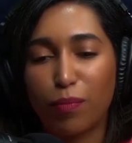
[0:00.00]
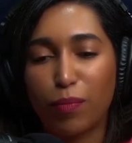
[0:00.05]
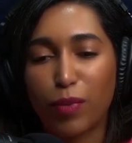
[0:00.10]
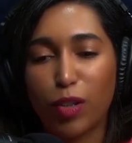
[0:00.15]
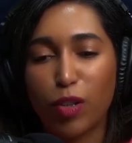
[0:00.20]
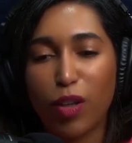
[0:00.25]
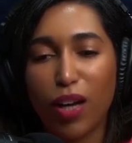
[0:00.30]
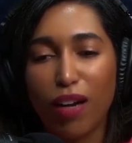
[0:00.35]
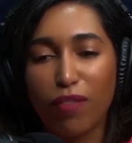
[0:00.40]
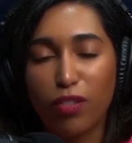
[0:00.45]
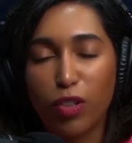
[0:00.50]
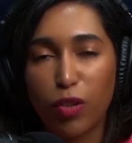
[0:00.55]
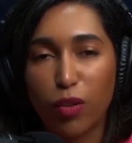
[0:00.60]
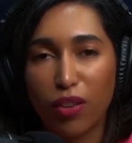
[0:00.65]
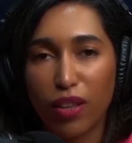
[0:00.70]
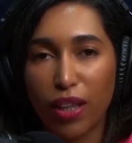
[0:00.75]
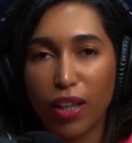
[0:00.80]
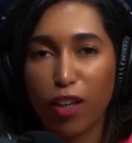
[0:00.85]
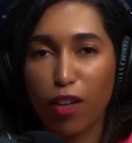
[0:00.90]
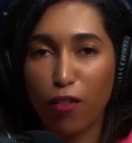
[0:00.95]
you have to
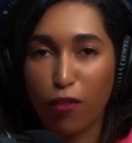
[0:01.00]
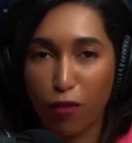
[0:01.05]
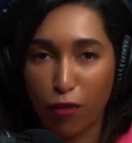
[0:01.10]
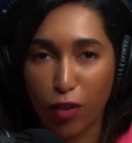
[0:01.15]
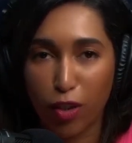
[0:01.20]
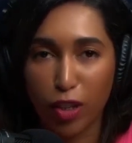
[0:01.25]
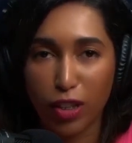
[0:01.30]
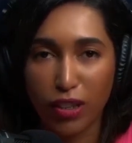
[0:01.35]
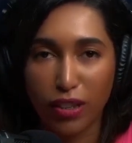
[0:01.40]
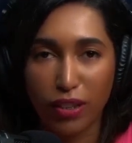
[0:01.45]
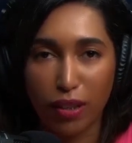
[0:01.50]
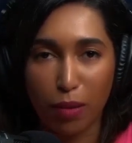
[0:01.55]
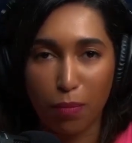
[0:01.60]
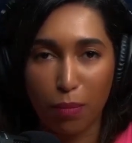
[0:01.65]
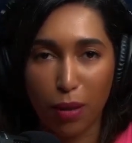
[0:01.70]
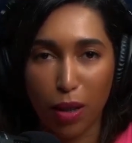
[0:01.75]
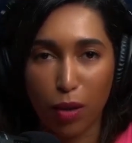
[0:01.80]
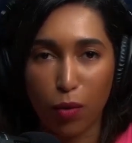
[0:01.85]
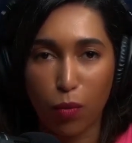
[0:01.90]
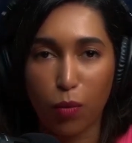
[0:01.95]
think first
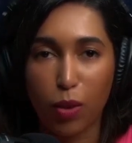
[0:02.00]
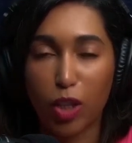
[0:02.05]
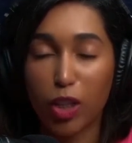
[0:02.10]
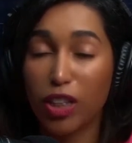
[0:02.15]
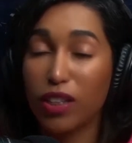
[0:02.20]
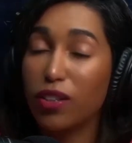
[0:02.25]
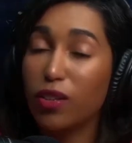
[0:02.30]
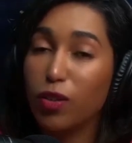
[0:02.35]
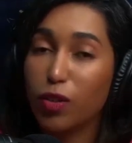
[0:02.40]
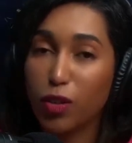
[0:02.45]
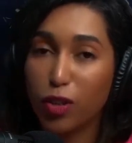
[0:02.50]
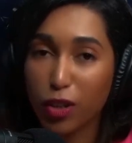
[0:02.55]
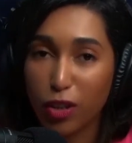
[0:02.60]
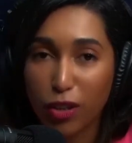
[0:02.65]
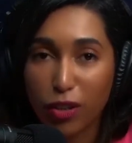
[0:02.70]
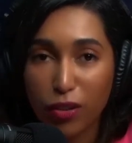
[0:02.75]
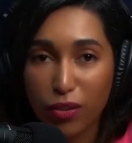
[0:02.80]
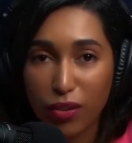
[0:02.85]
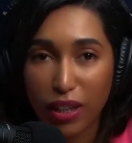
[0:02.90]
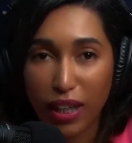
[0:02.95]
about what you're
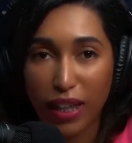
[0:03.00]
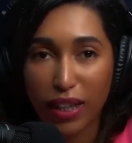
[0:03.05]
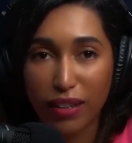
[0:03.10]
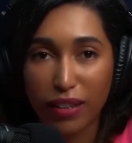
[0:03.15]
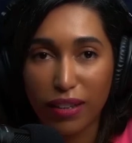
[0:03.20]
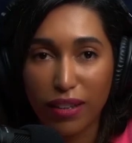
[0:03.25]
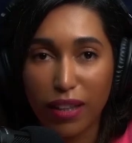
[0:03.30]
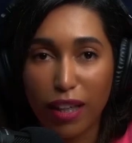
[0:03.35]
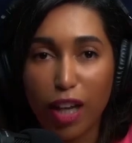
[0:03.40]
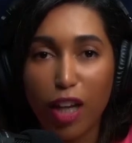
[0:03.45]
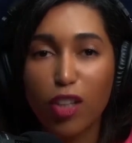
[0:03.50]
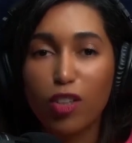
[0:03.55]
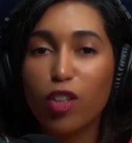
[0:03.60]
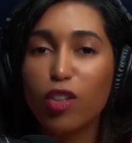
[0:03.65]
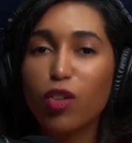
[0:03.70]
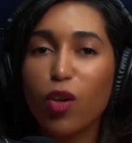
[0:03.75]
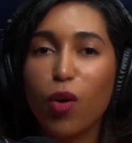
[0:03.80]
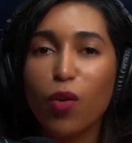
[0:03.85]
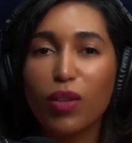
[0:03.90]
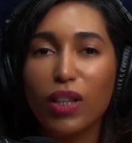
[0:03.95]
good at.
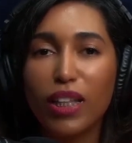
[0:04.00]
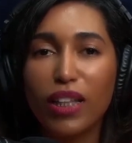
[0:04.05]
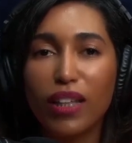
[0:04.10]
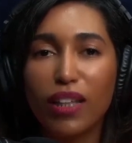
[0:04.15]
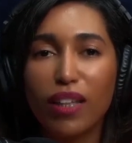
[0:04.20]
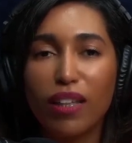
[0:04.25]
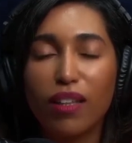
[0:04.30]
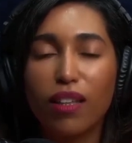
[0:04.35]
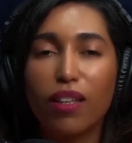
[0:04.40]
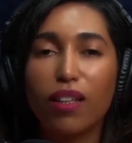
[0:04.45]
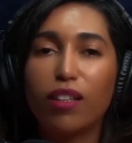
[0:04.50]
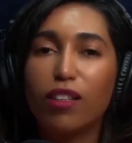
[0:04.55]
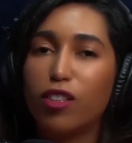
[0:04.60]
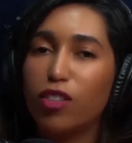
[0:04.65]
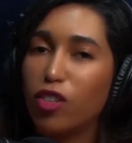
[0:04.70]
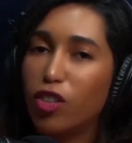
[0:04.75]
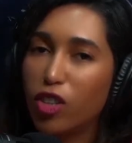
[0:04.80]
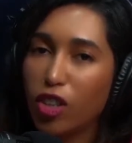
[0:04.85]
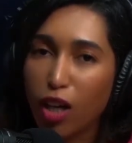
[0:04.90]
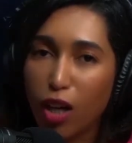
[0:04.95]
Not only
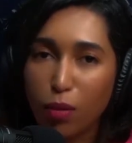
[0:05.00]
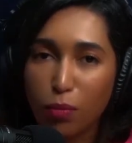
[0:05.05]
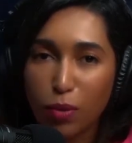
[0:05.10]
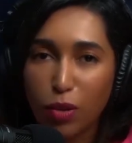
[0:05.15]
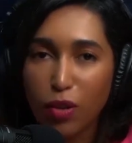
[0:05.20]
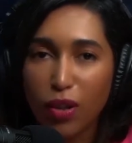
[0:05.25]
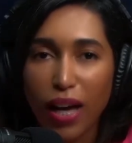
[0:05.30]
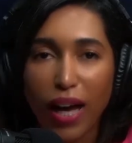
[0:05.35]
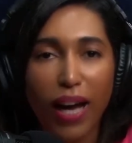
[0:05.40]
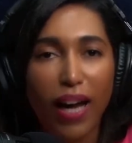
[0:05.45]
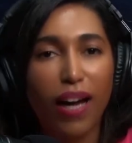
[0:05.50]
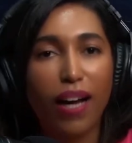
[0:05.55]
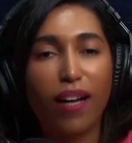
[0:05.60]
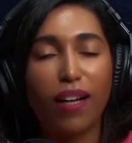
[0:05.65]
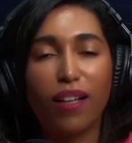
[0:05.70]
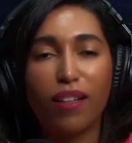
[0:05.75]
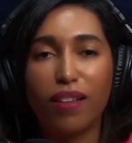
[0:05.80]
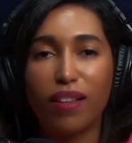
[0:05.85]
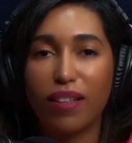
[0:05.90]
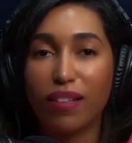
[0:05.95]
the jobs you
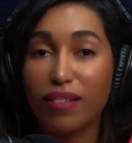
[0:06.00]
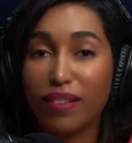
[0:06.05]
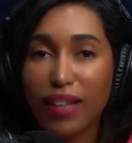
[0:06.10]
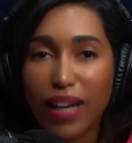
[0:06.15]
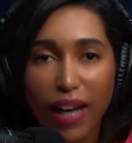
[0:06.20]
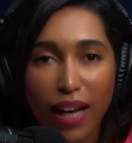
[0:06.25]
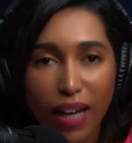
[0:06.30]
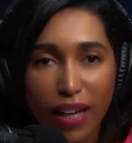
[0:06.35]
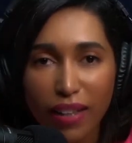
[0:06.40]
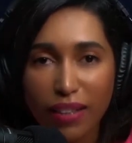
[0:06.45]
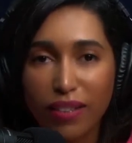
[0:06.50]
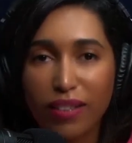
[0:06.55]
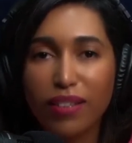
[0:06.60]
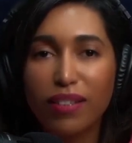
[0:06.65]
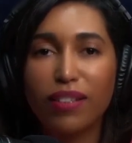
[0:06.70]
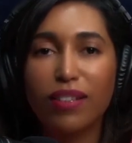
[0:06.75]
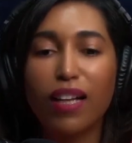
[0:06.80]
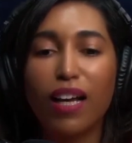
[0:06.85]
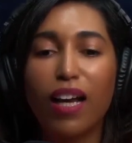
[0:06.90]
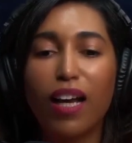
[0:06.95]
had, the
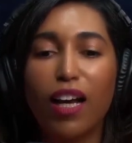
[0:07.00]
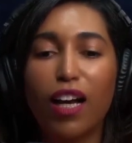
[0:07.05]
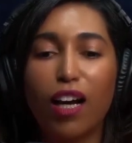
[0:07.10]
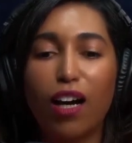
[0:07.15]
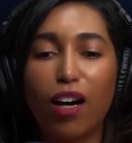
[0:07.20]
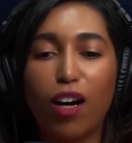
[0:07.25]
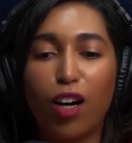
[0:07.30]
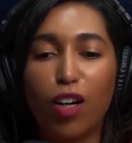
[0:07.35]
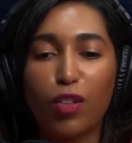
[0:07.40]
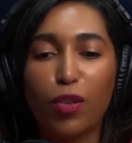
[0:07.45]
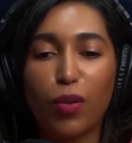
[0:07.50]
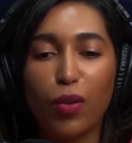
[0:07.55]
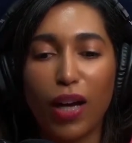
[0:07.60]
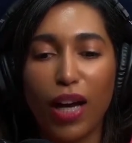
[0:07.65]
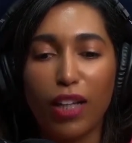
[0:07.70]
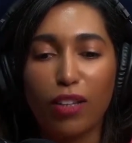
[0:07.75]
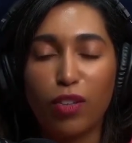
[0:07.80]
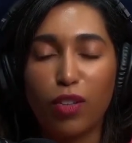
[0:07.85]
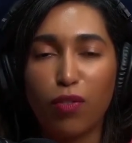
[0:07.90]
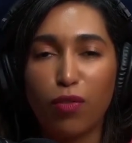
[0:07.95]
tasks you had to